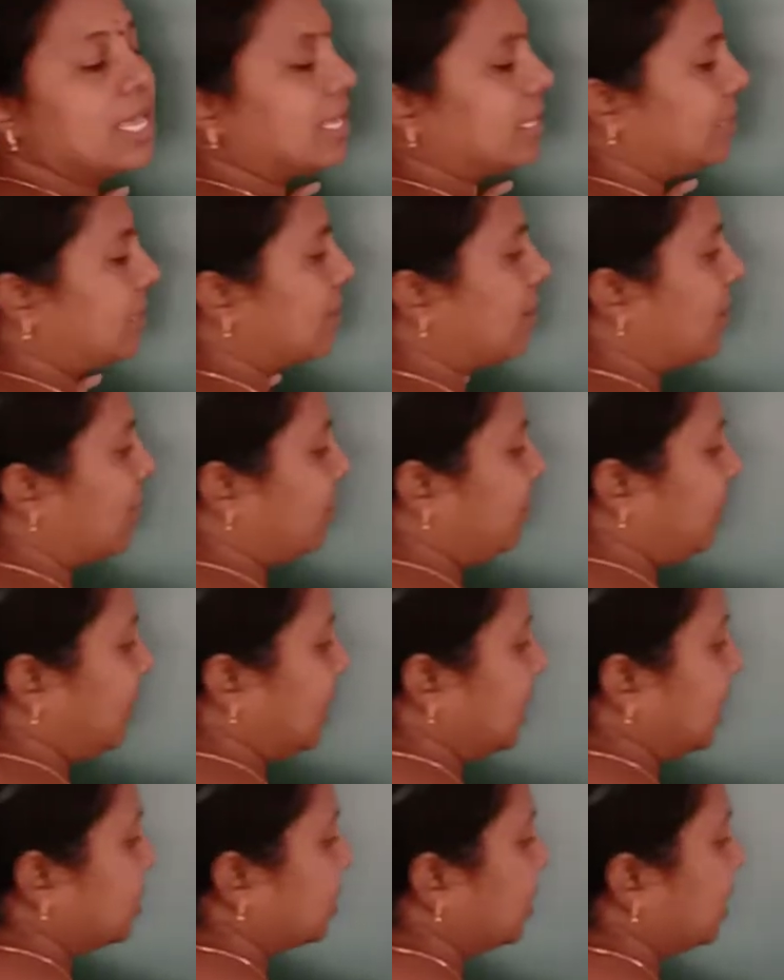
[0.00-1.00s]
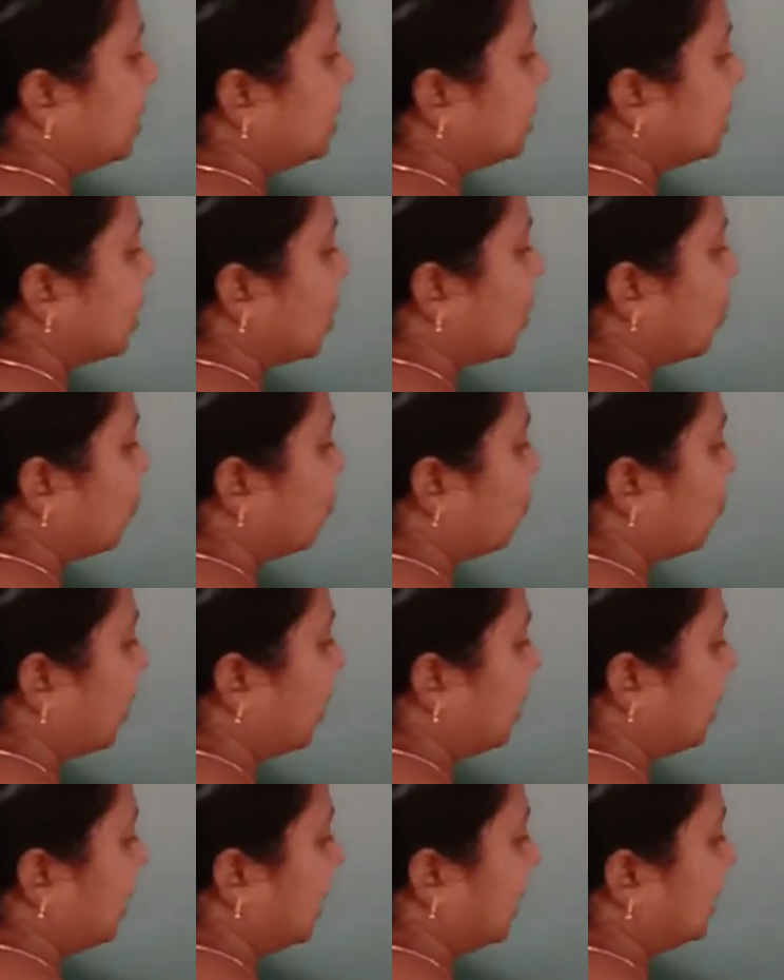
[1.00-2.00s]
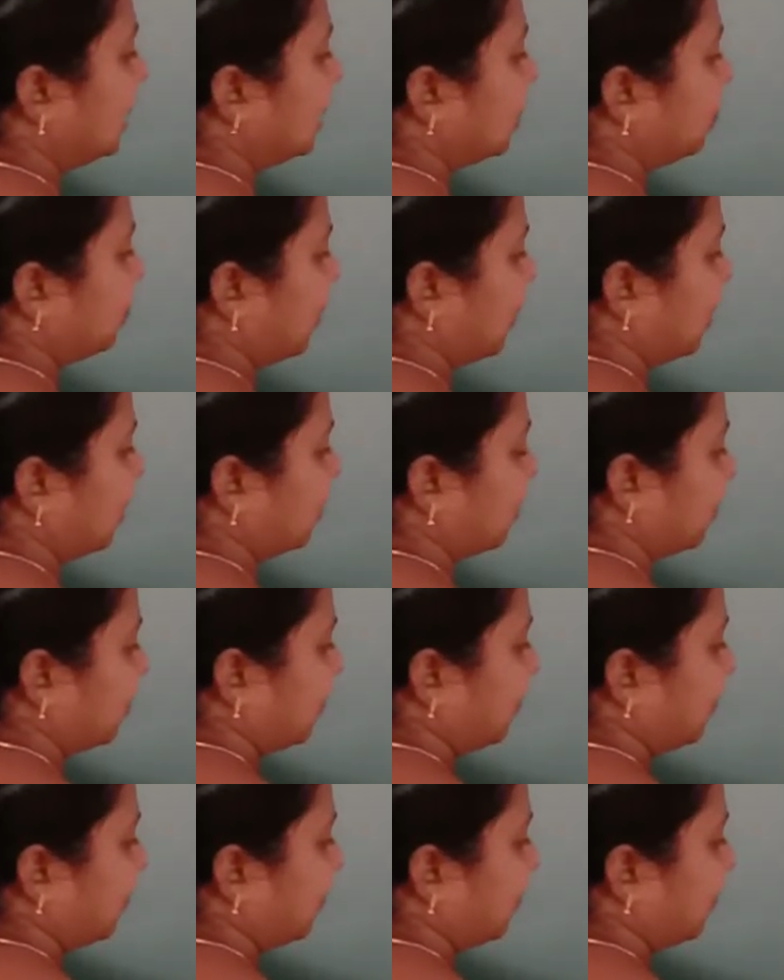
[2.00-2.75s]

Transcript: The configuration is 1s1.